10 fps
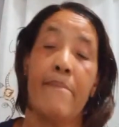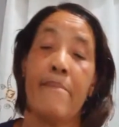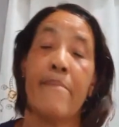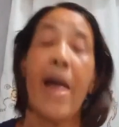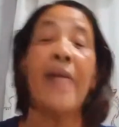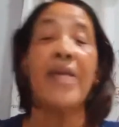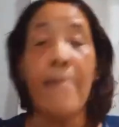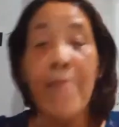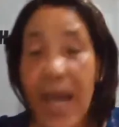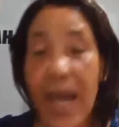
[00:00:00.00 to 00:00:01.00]
And they
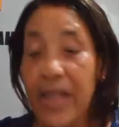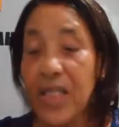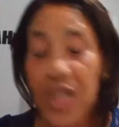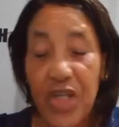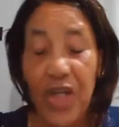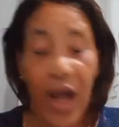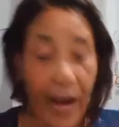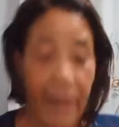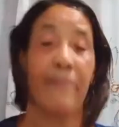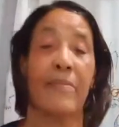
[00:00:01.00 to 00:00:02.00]
made a
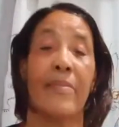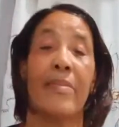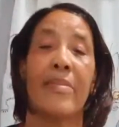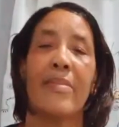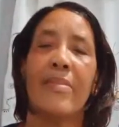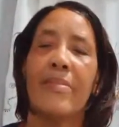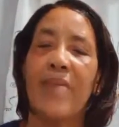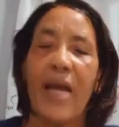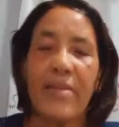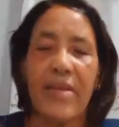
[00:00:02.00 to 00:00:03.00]
decision
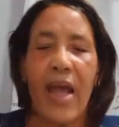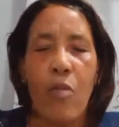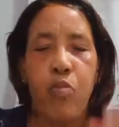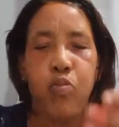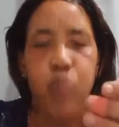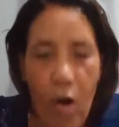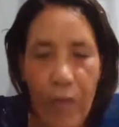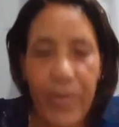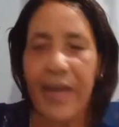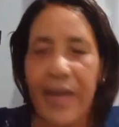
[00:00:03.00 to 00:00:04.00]
that
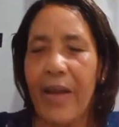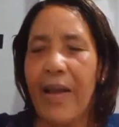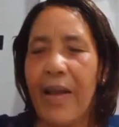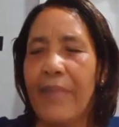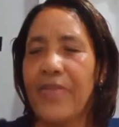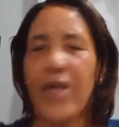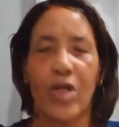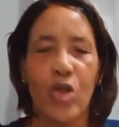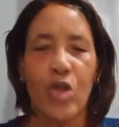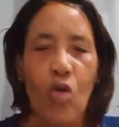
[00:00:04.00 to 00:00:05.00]
they
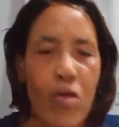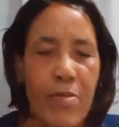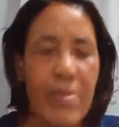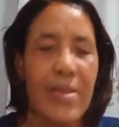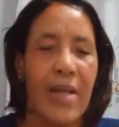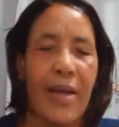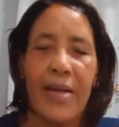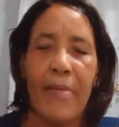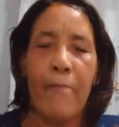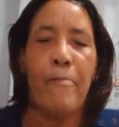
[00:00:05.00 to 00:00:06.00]
just couldn't
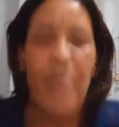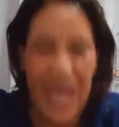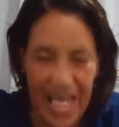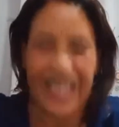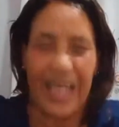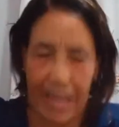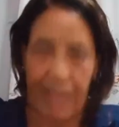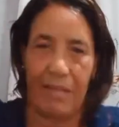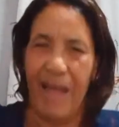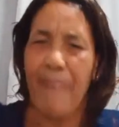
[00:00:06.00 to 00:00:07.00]

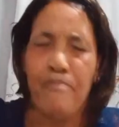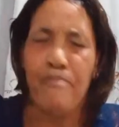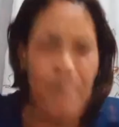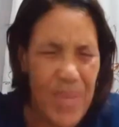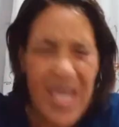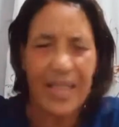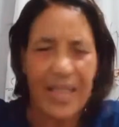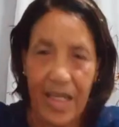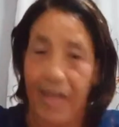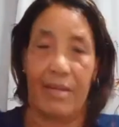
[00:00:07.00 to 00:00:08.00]
a
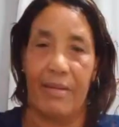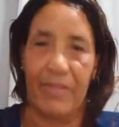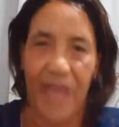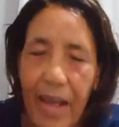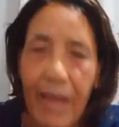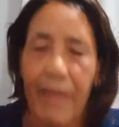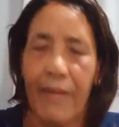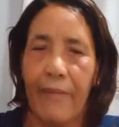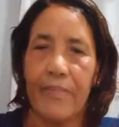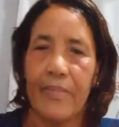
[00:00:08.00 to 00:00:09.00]
basic thing
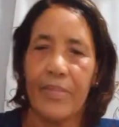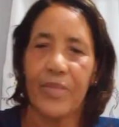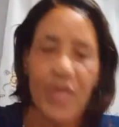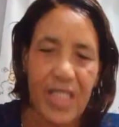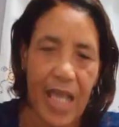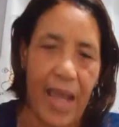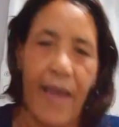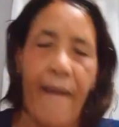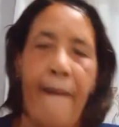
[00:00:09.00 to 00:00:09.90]
to say,